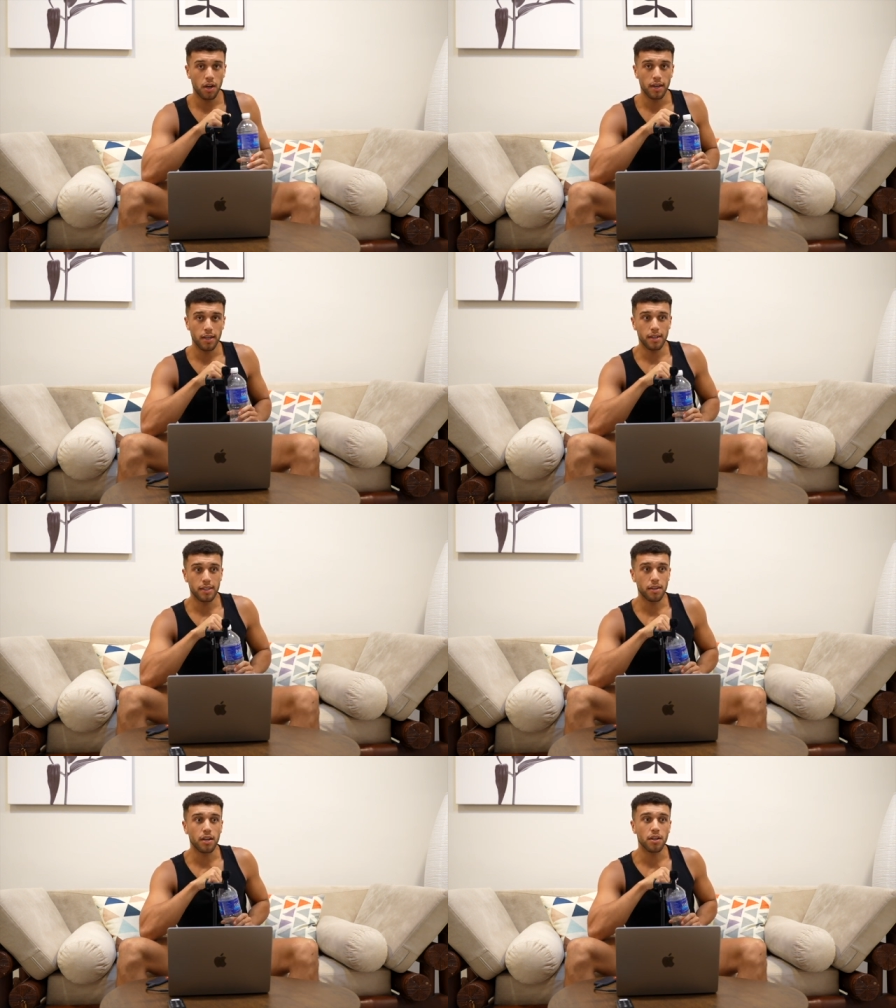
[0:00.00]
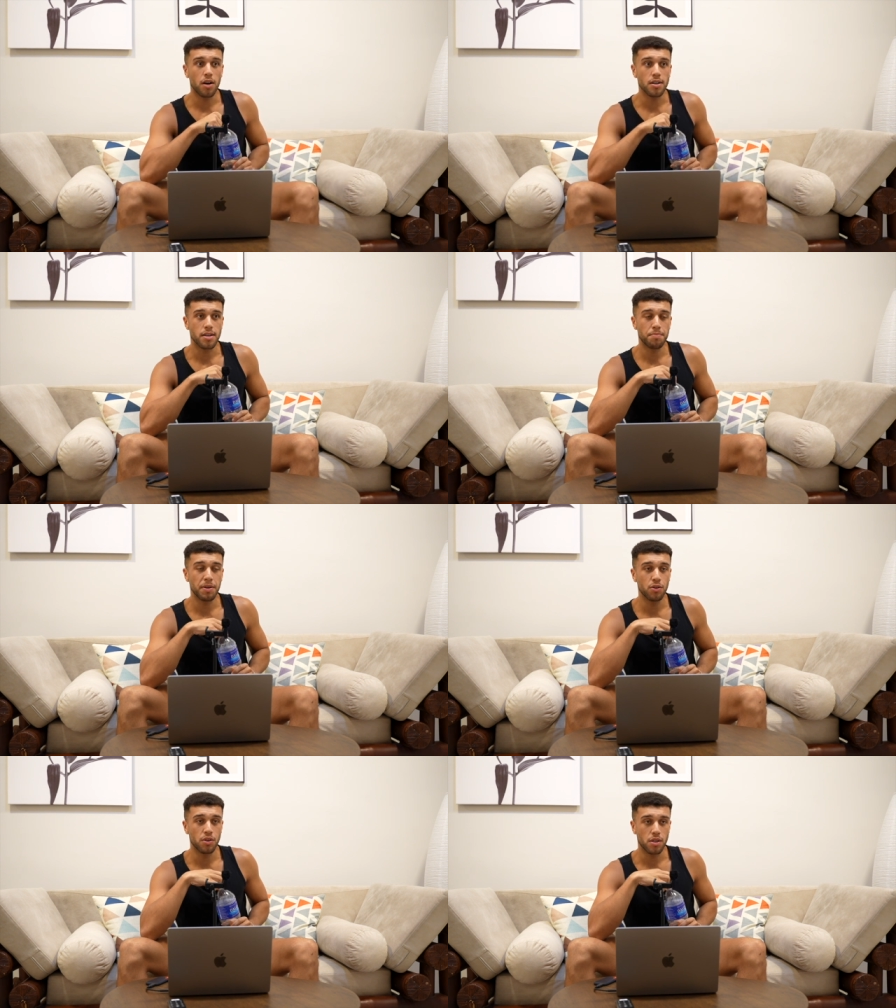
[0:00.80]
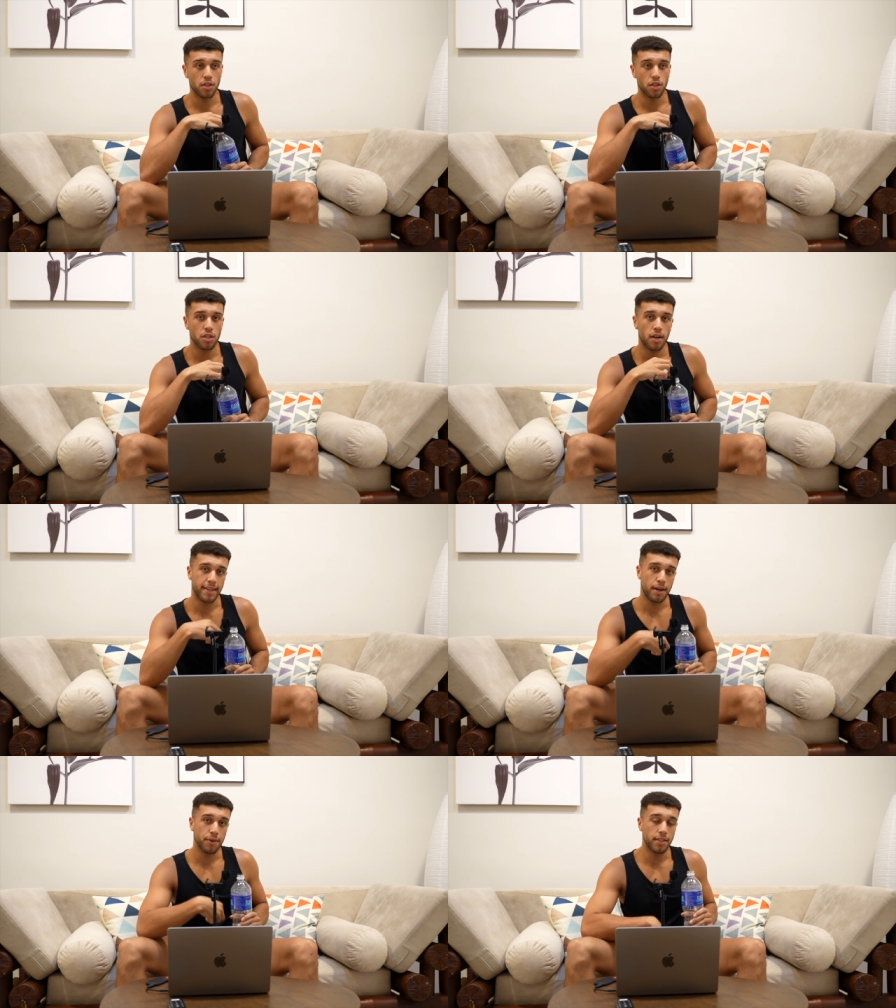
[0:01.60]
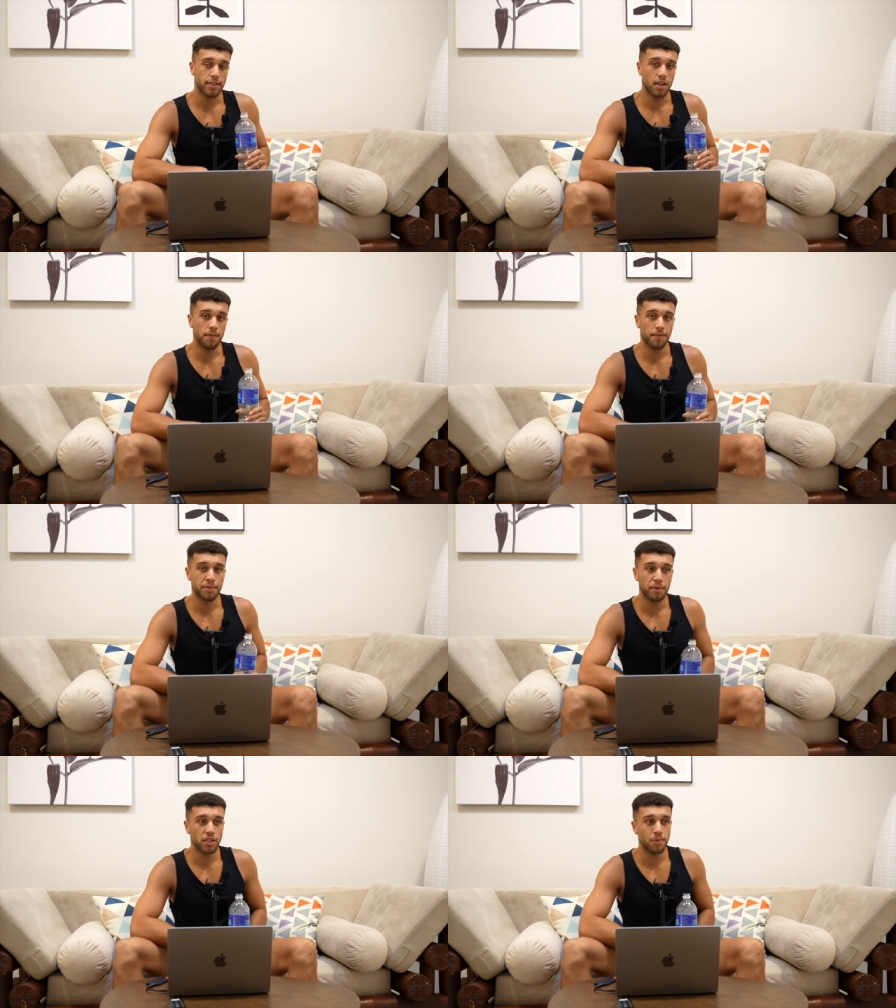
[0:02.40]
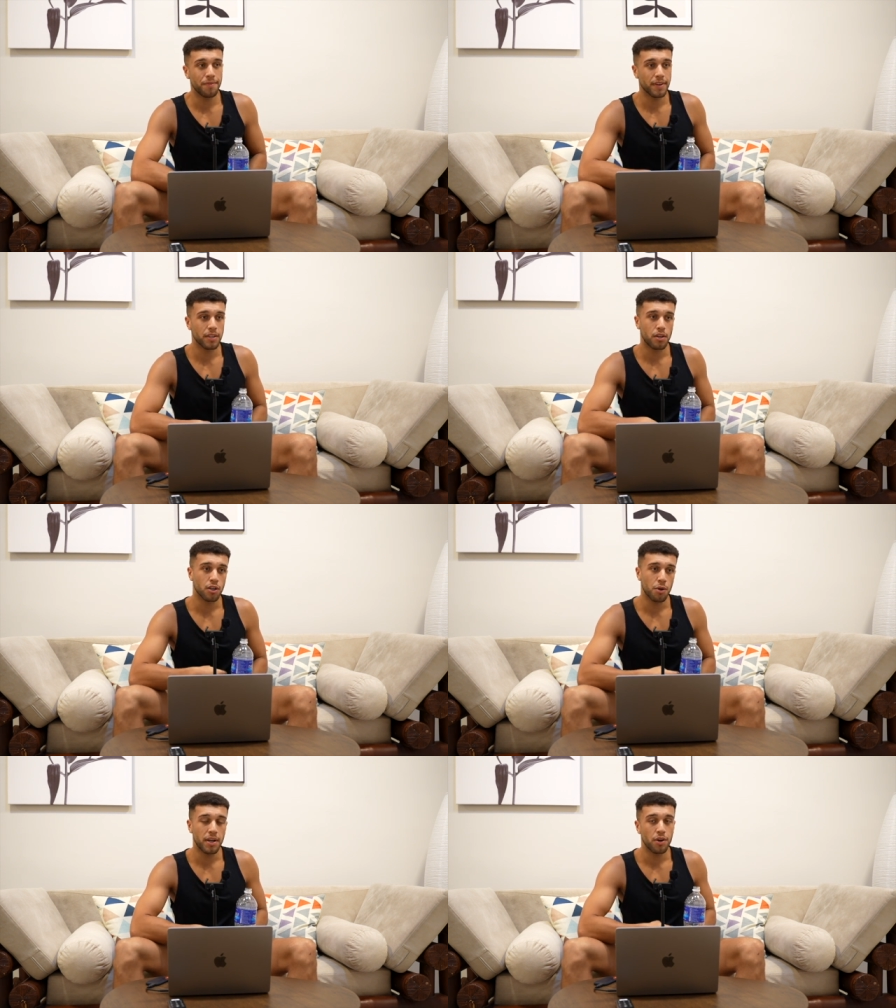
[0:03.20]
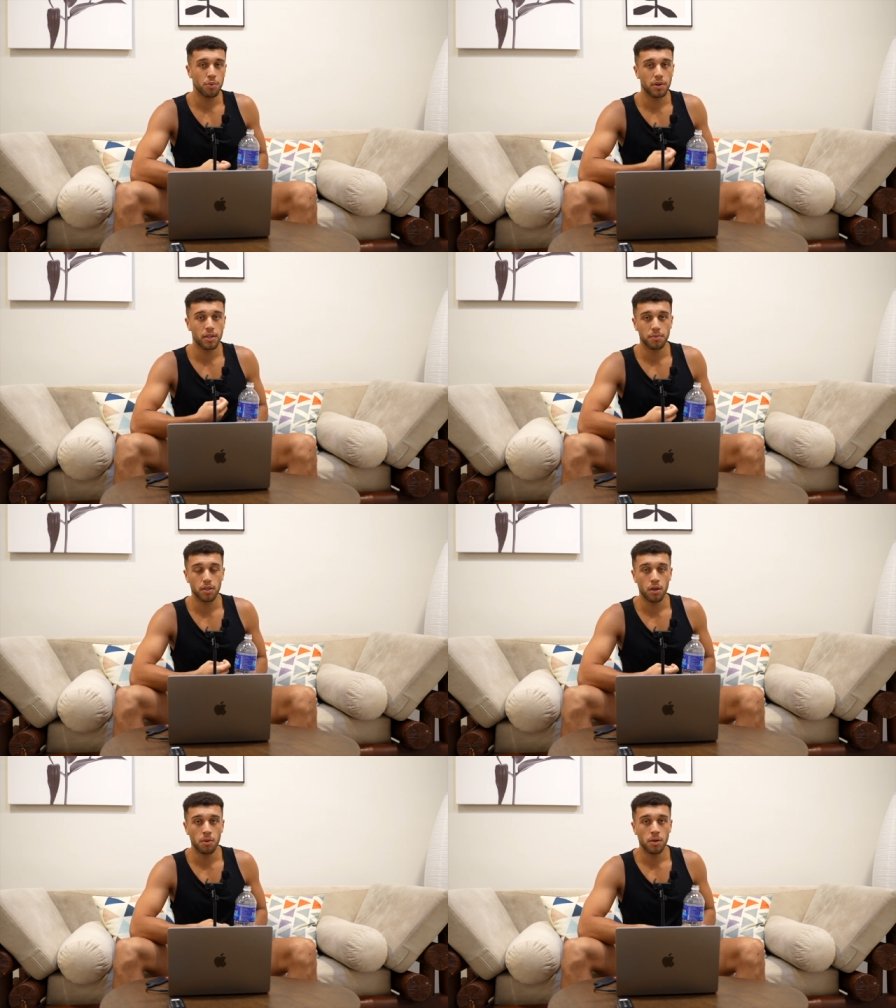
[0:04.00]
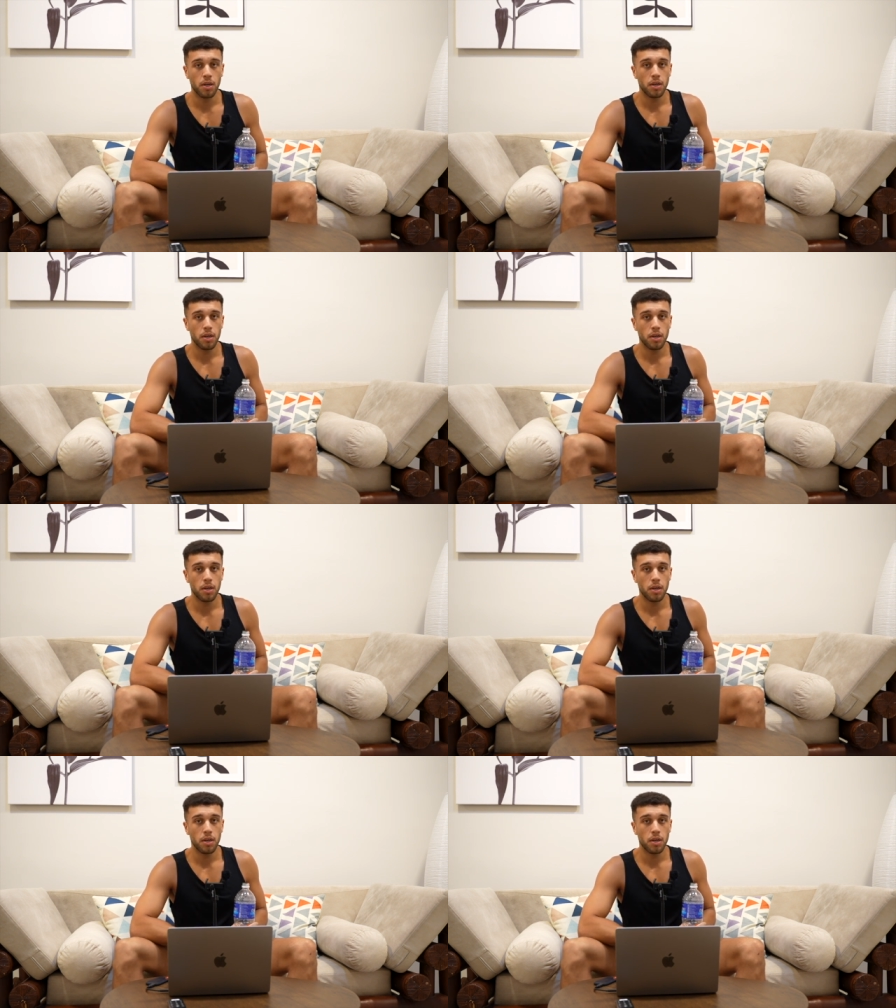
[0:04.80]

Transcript: Like, it's not nice because you start doubting yourself, especially when things aren't going how you want them to go.